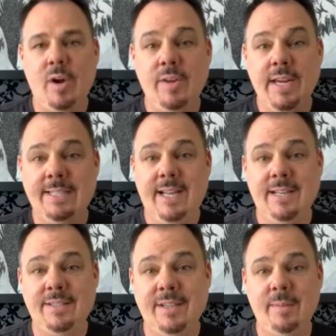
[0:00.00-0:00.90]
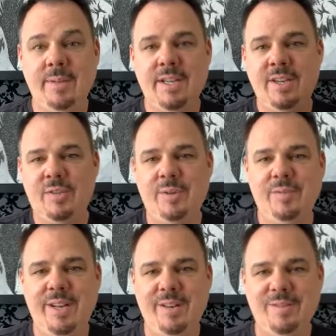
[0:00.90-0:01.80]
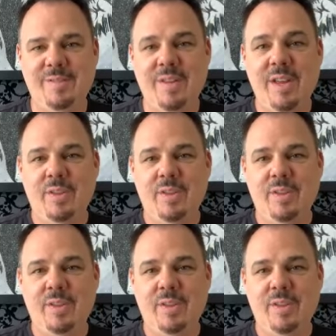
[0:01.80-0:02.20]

Oh, you got a Tesla? Let me send you three videos of